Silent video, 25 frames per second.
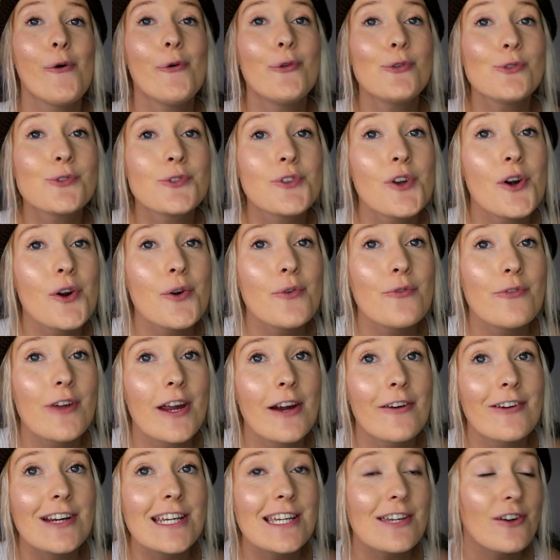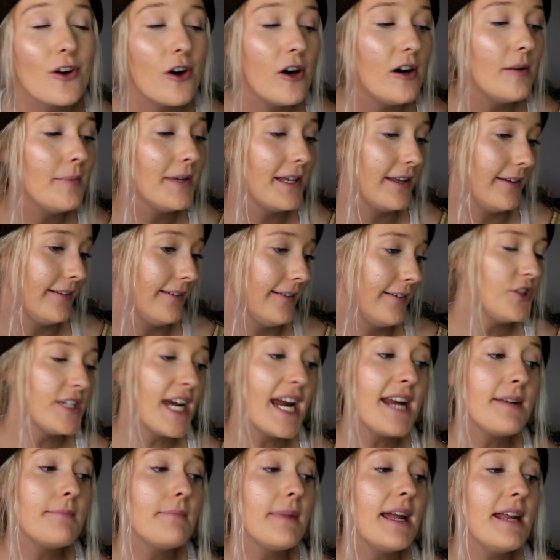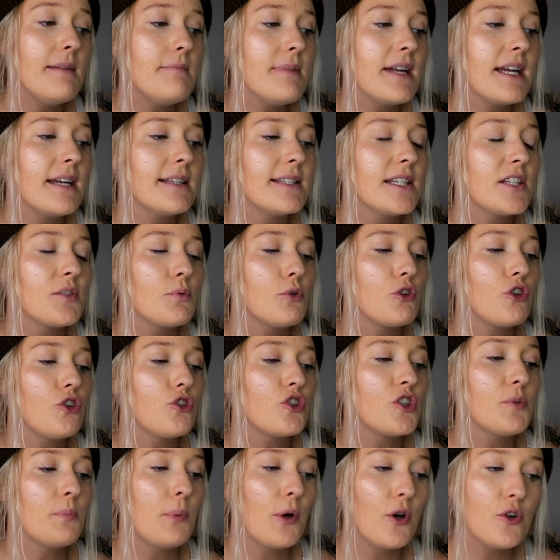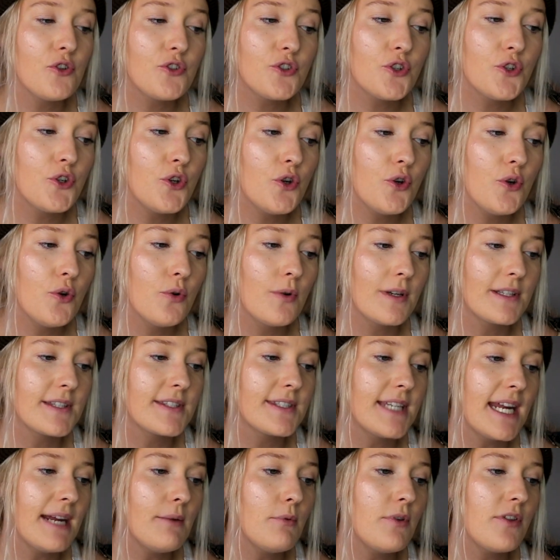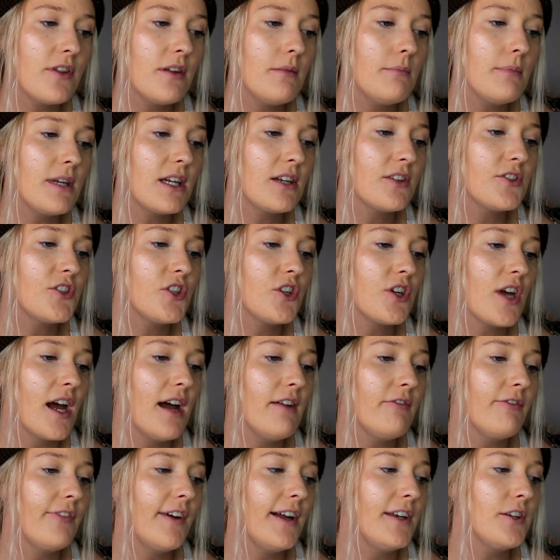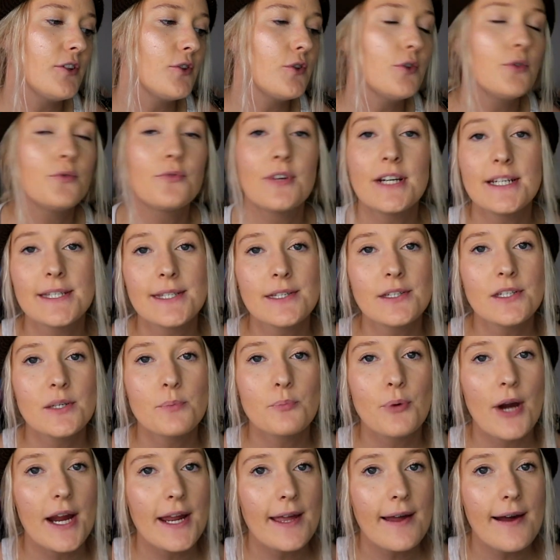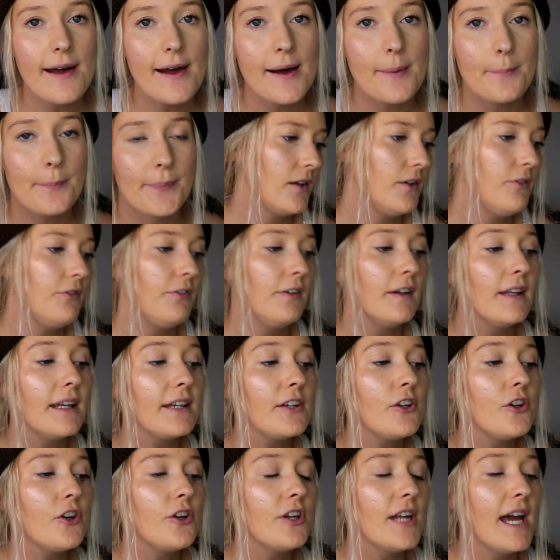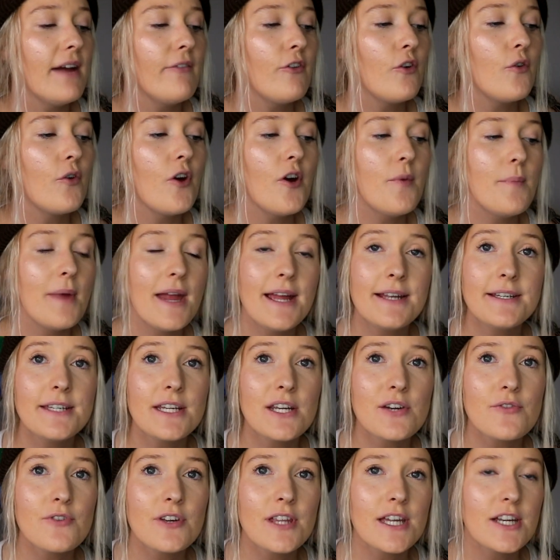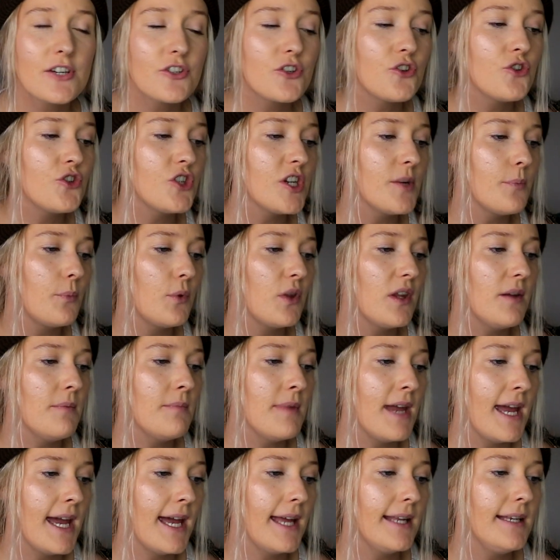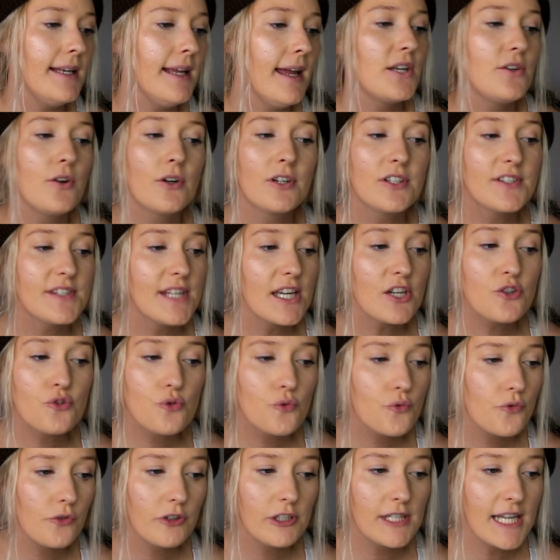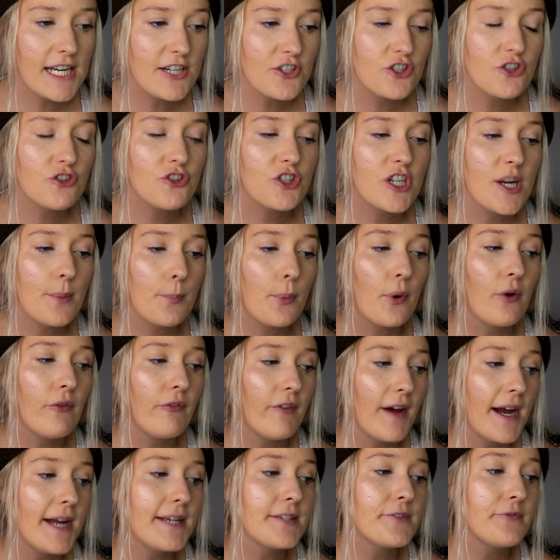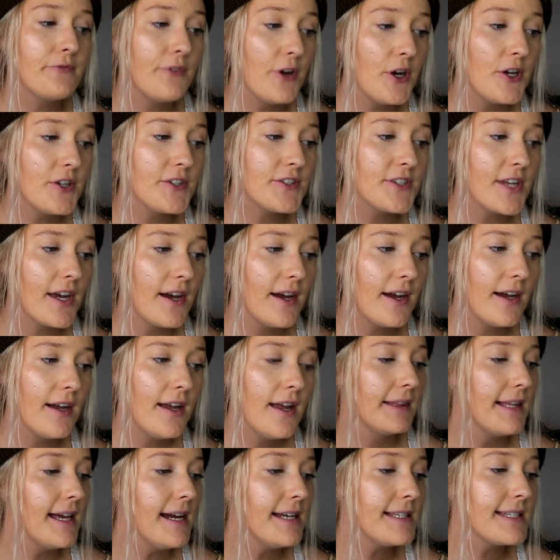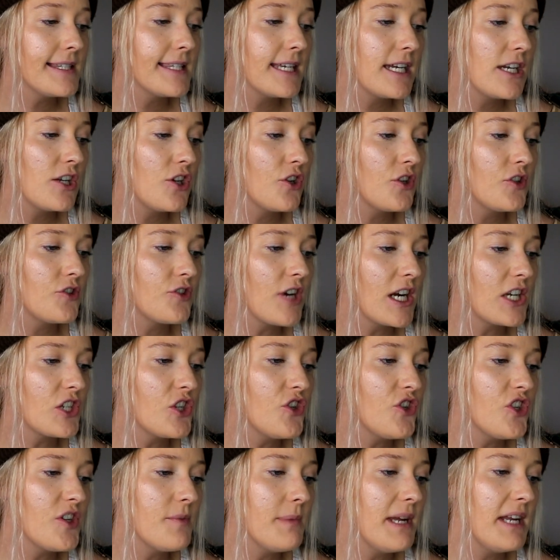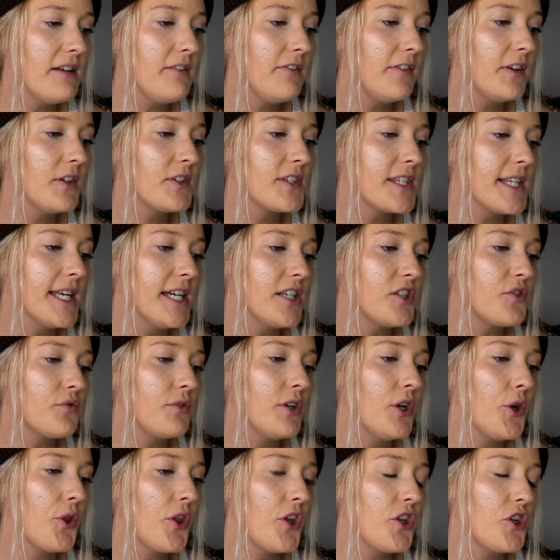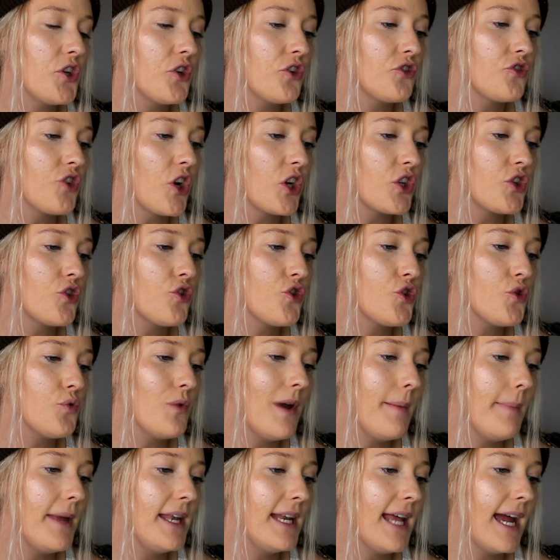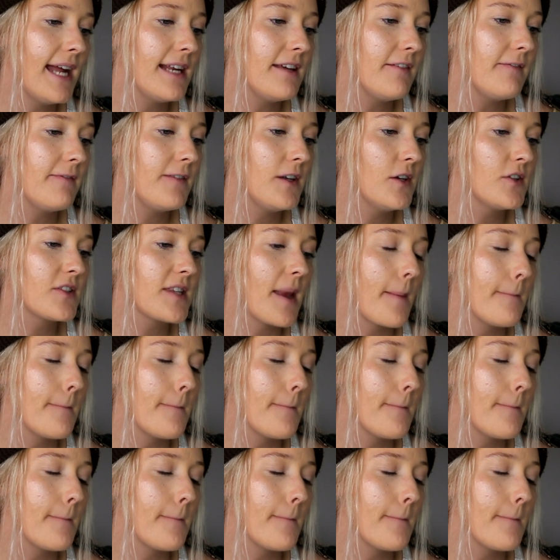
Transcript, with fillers: also very common. You date men because it's what you're supposed to do and stay with them because you can't find a good reason to break up. You feel like you could have a romantic relationship with a man, but not a sexual relationship, or vice versa. And lastly, your attraction to men feels less real than your attraction to women, and it feels